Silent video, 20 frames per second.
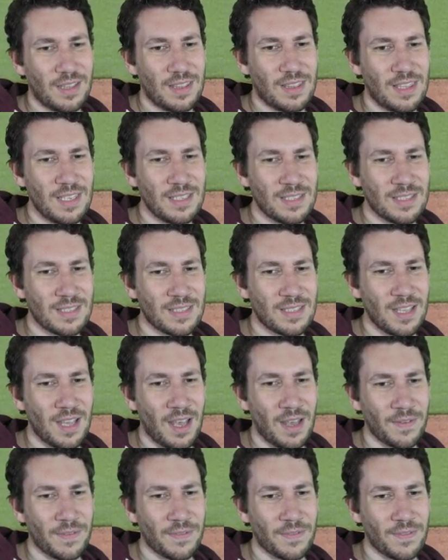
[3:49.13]
This
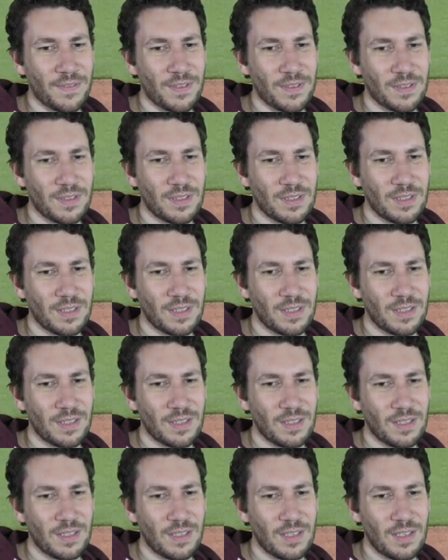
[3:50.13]
stuff...
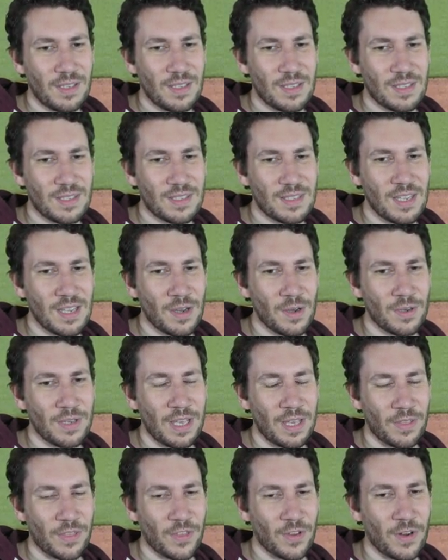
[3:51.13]
Sinker,
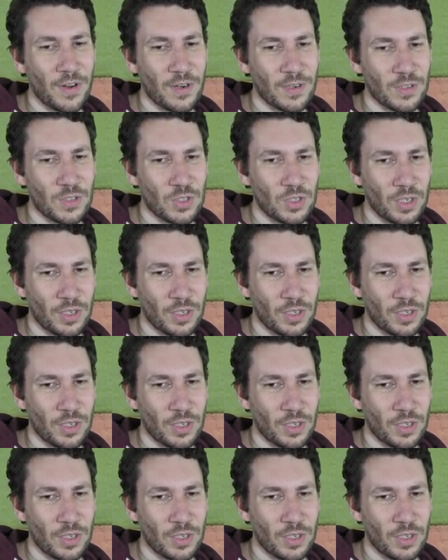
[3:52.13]
yeah, third,